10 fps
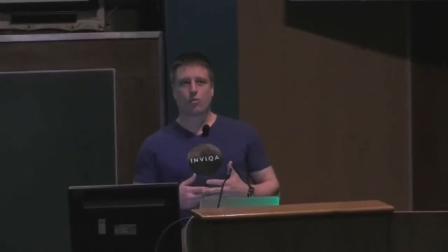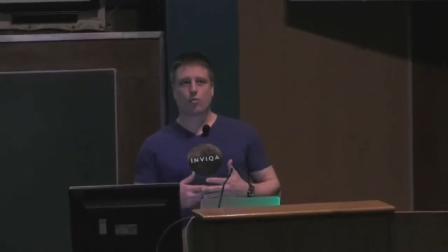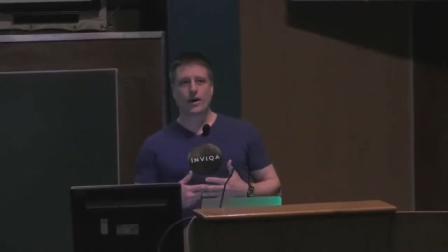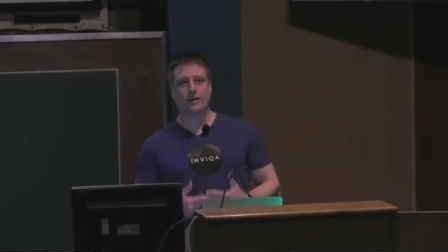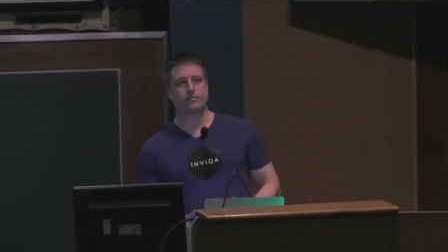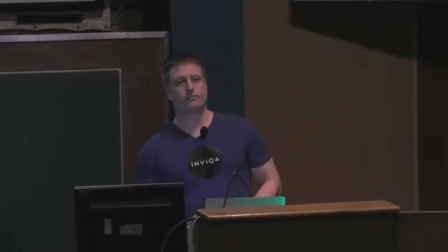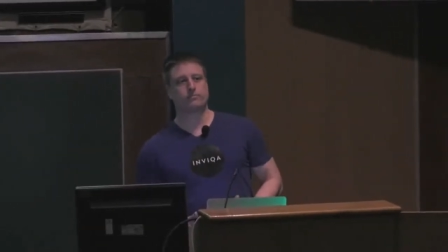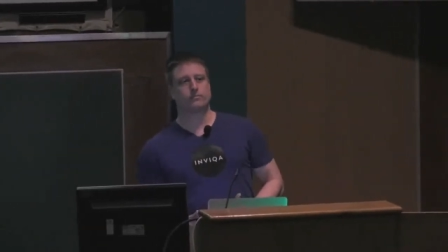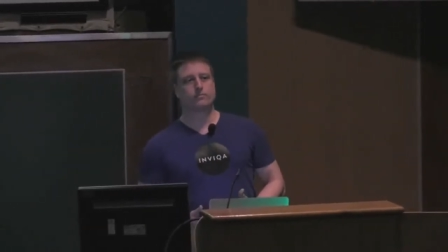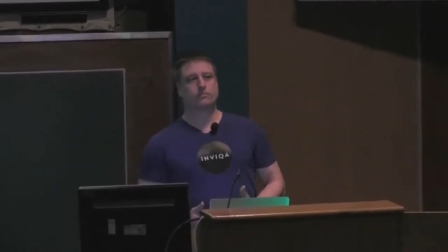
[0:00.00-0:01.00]
When
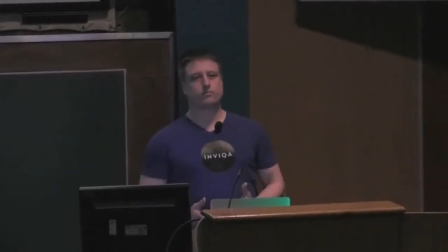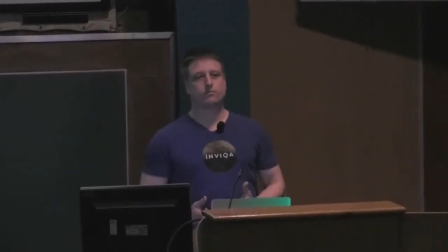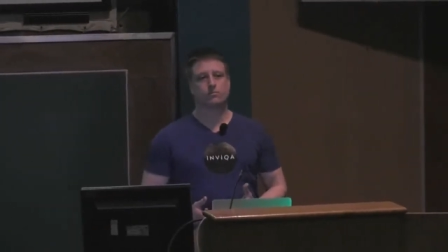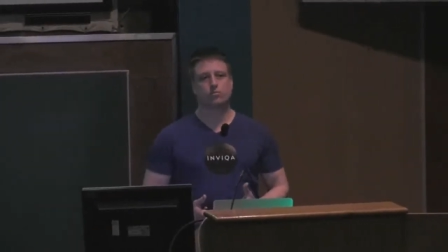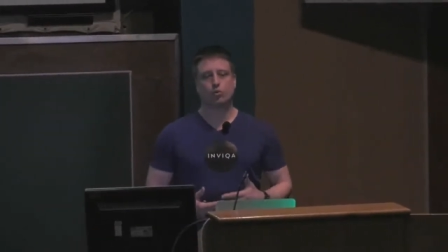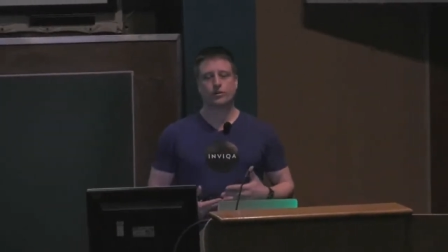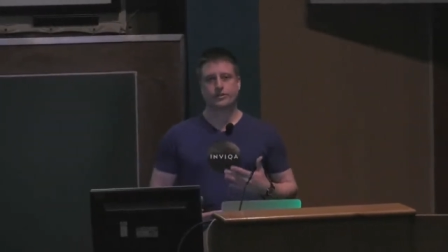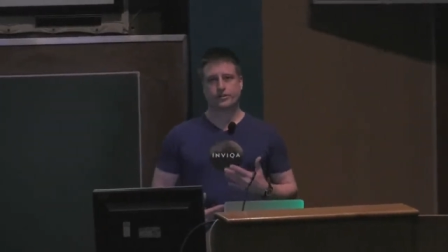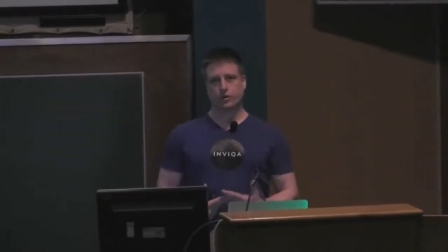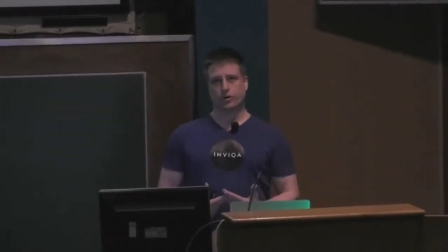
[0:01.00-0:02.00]
I want
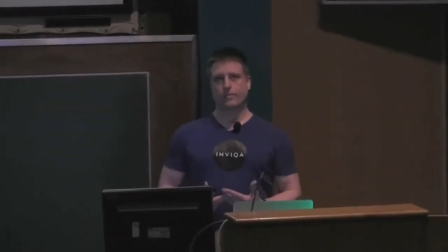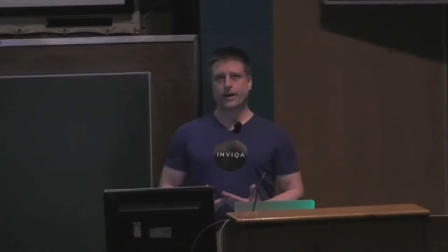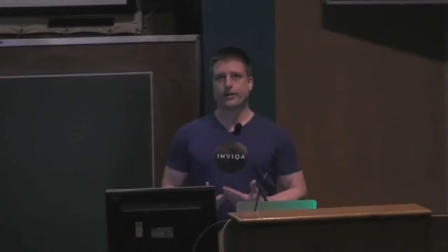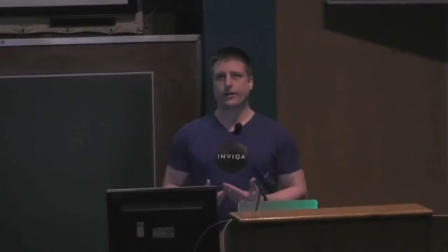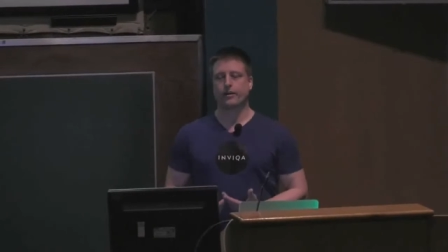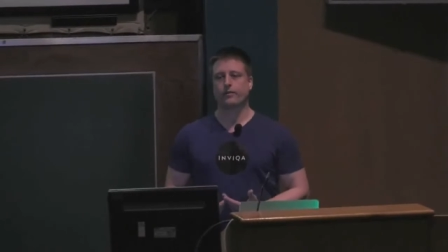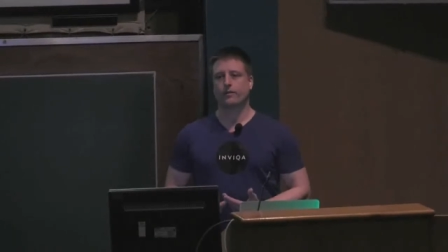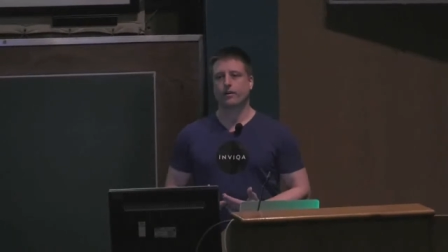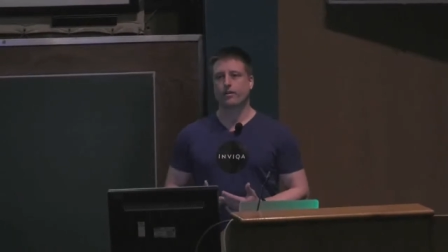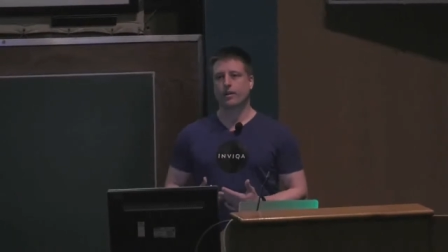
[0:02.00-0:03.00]
to talk about Git,
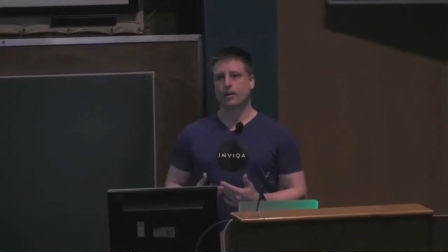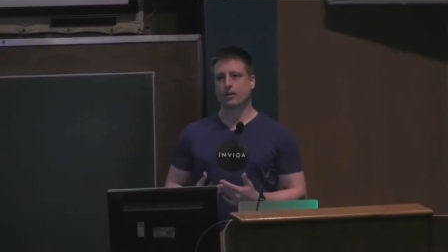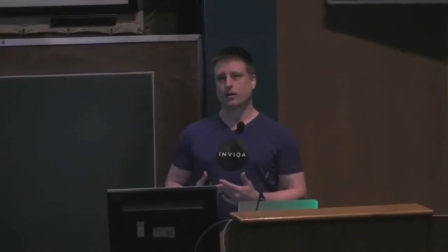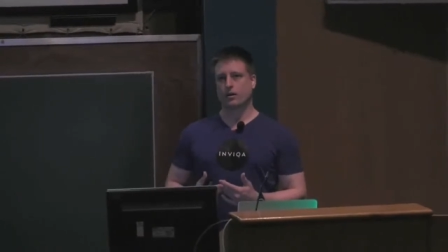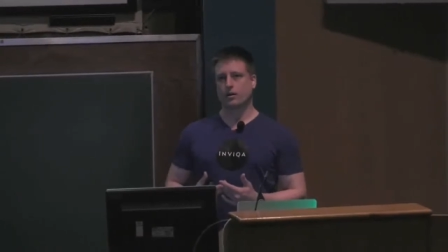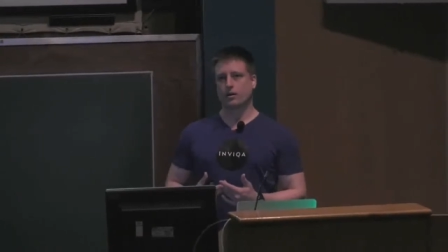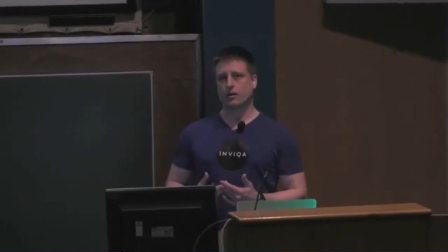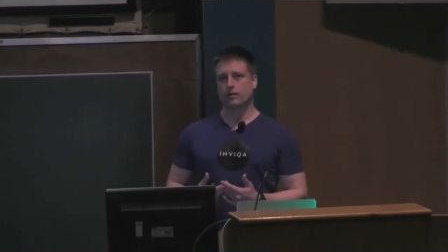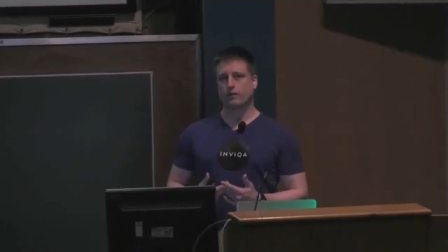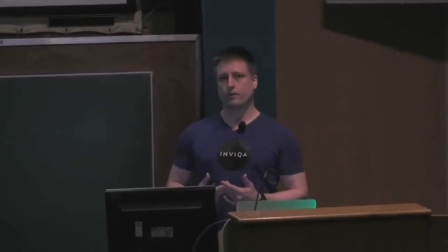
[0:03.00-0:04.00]
I think
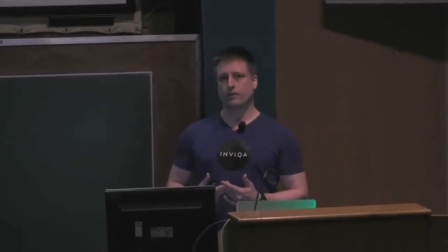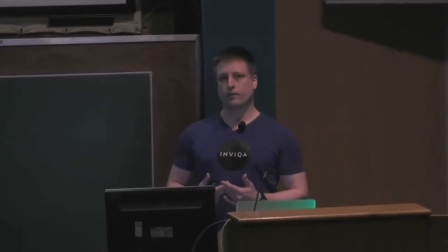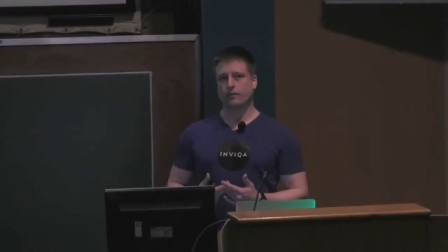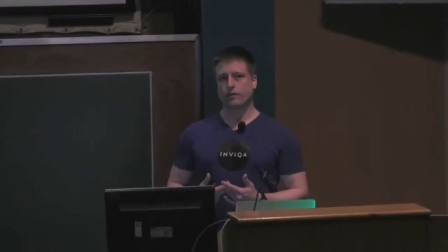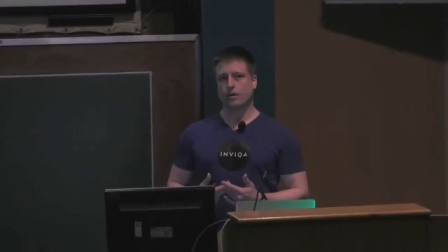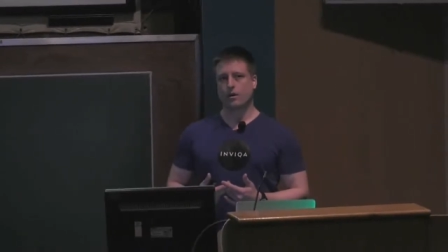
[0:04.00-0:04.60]
it's